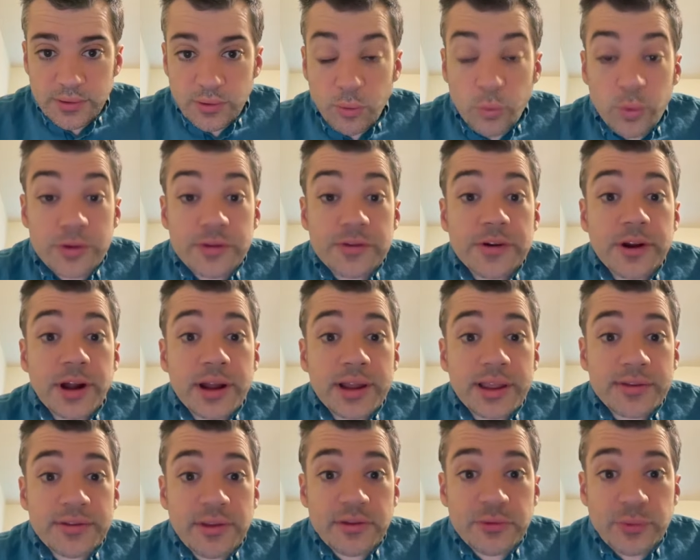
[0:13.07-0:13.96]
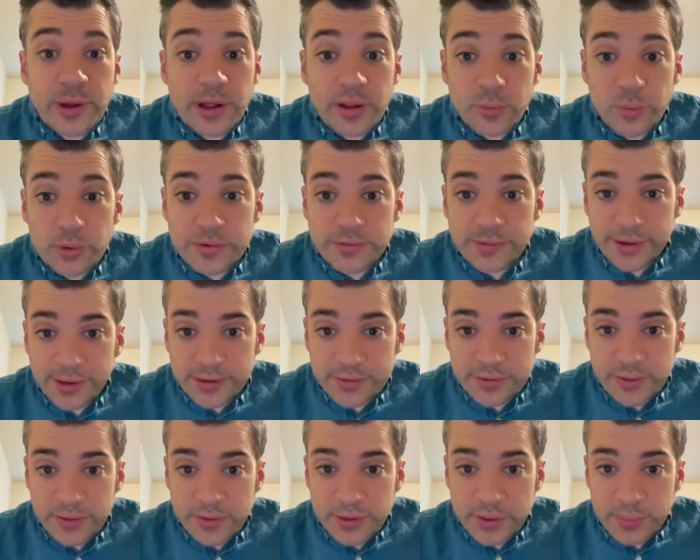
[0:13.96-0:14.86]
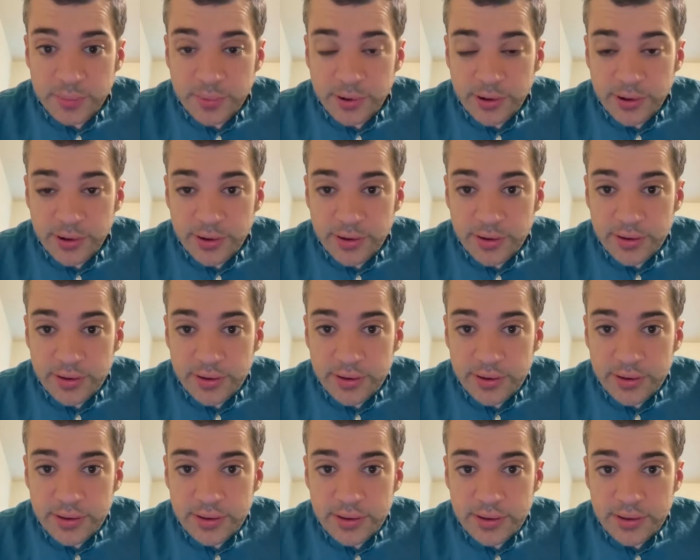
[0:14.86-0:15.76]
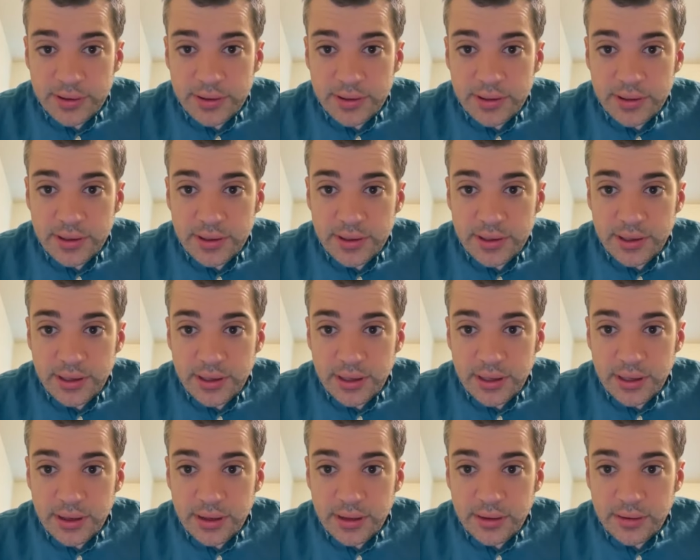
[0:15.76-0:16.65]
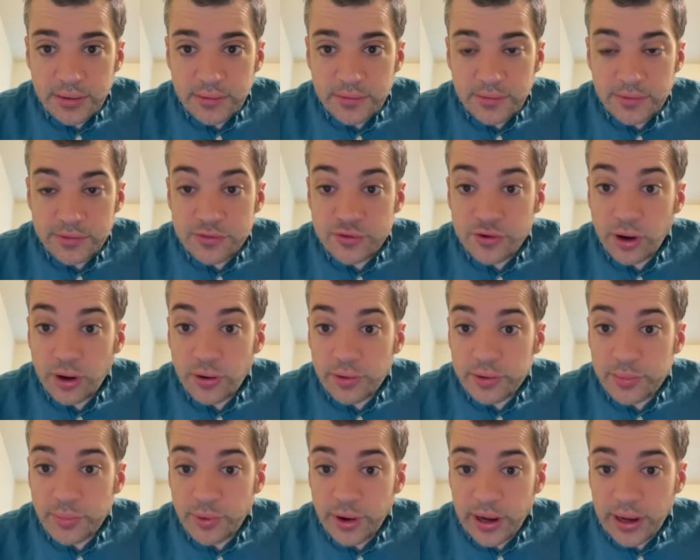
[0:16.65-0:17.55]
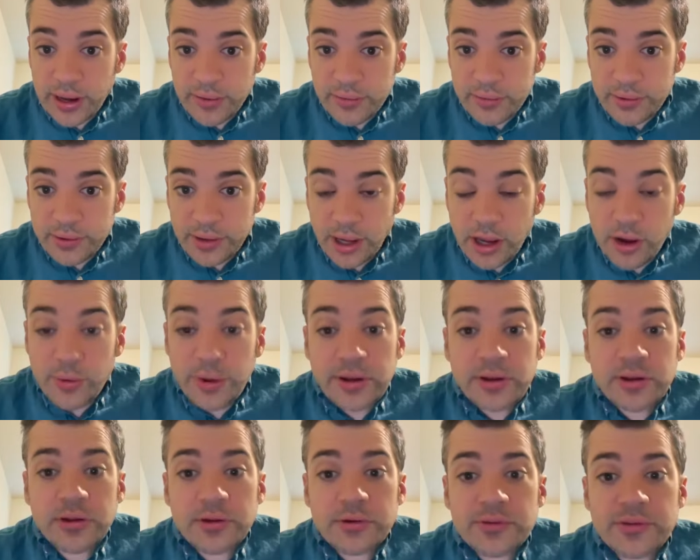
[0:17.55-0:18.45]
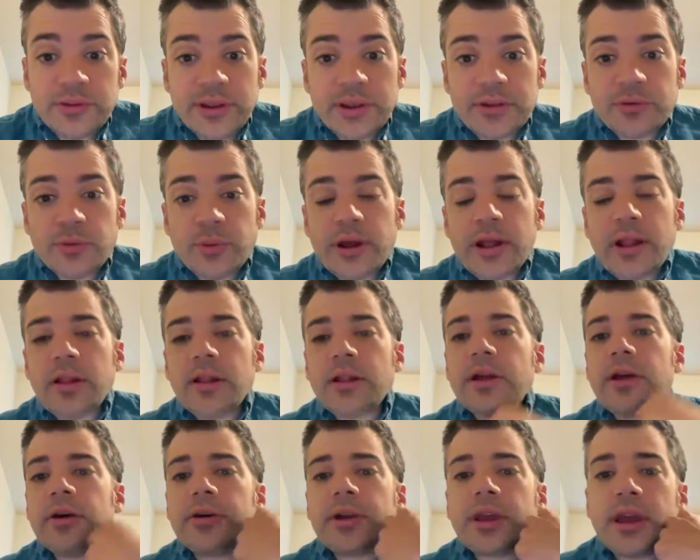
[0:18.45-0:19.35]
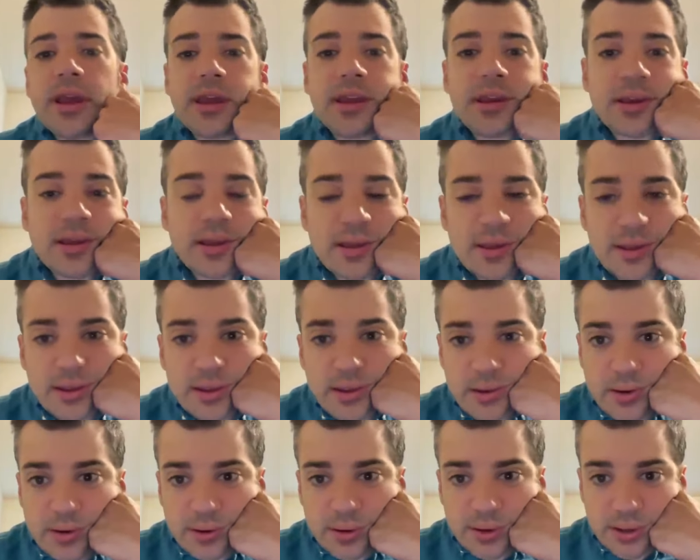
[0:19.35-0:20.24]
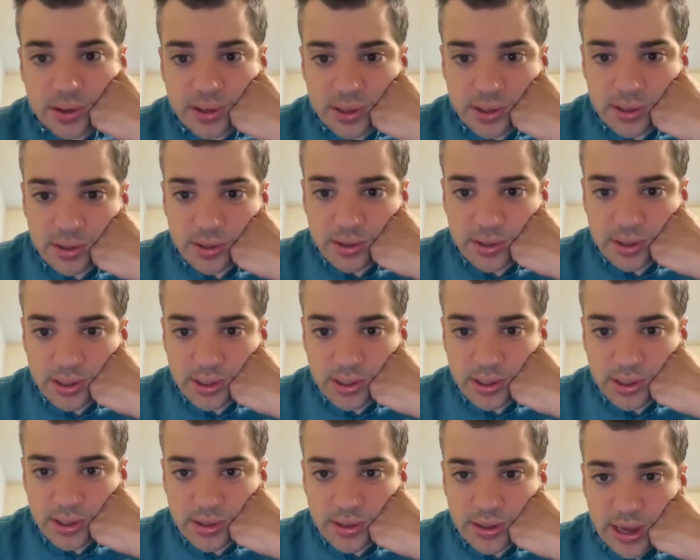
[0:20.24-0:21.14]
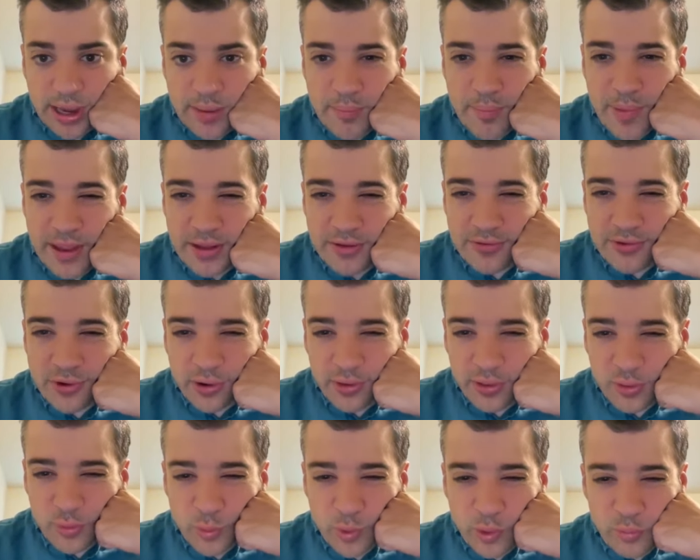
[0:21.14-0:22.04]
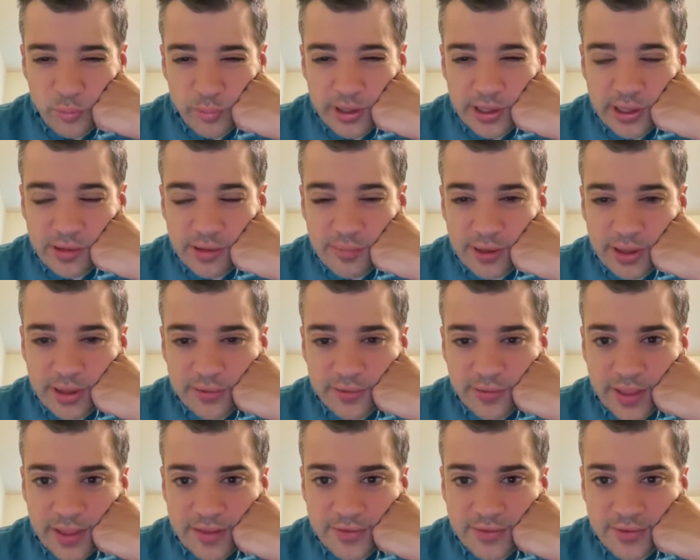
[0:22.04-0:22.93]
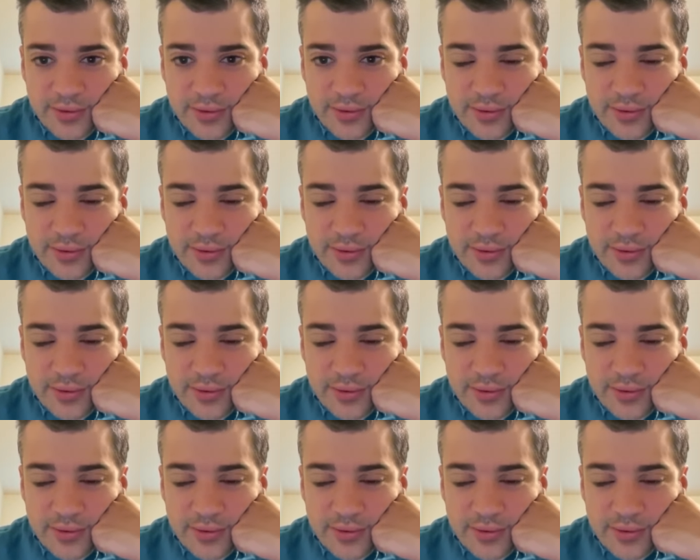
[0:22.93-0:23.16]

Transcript: Woodstock is as well. Woodstock is the little bird. And Charlie Brown. Oh, and Lucy as well. Okay. Uh, I bet Charlie won't be it because that's.